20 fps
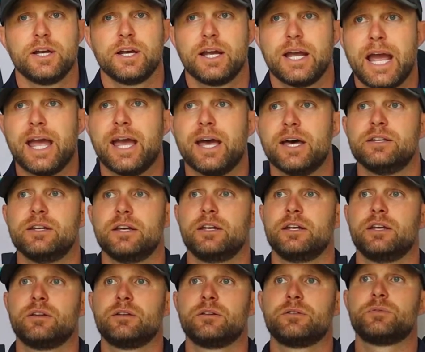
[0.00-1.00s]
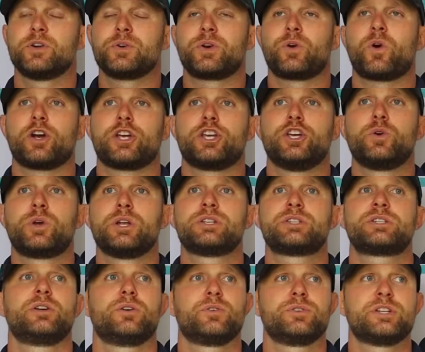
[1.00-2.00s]
And don't get me wrong, you can
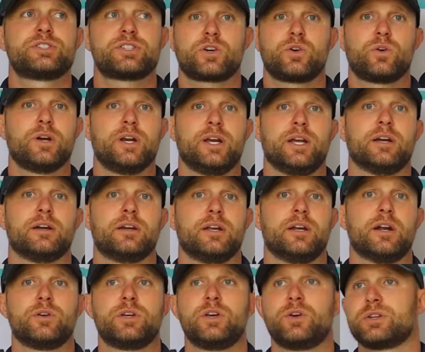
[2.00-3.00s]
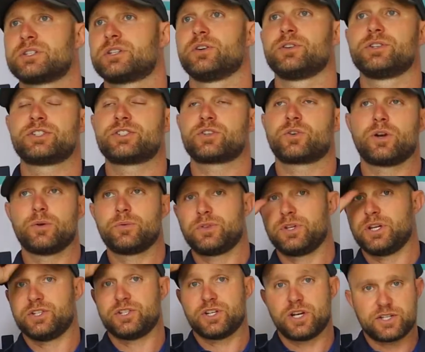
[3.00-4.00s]
still disagree. You know, you can still disagree with
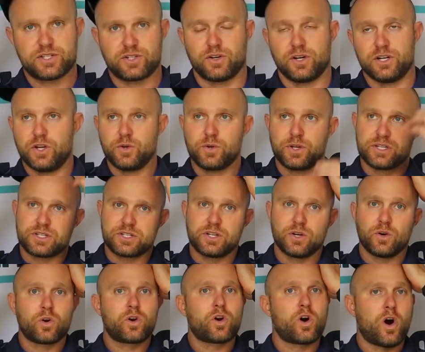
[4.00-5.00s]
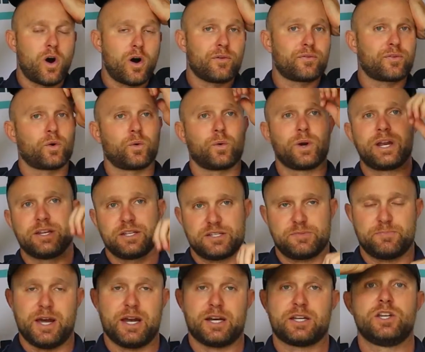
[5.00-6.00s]
the adjuster, and you can still call for a
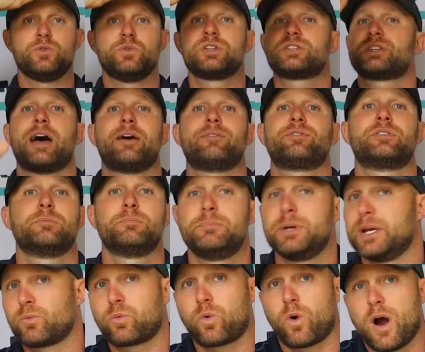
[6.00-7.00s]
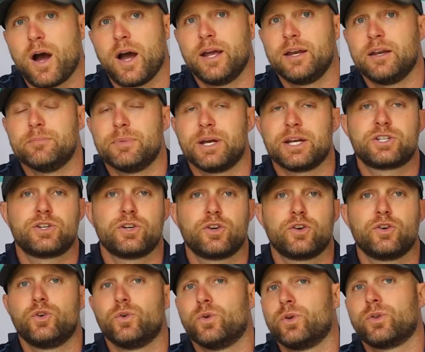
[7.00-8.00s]
reinspect. You just have to be right and make sure
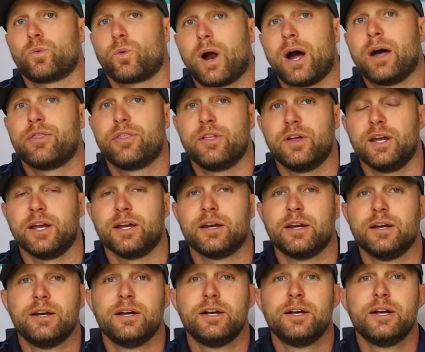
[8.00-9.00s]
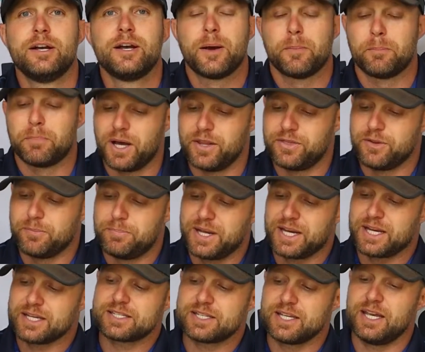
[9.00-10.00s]
you're doing the right thing. But the
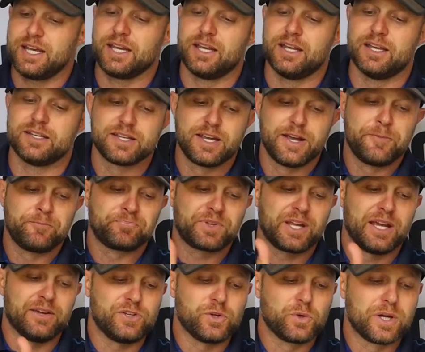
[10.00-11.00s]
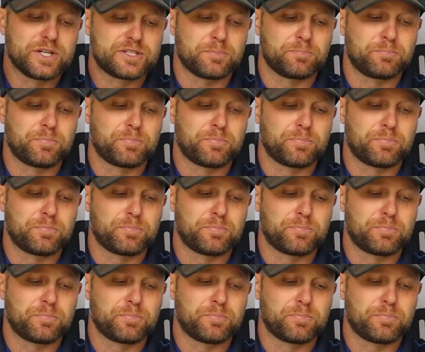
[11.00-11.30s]
biggest thing is, if you get to